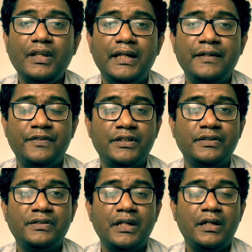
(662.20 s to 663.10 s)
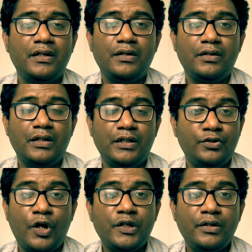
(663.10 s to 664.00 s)
If it is
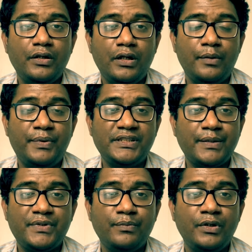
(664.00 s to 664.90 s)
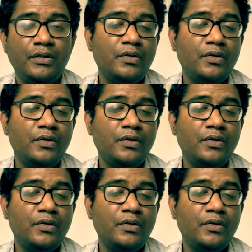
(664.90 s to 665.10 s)
not perceptible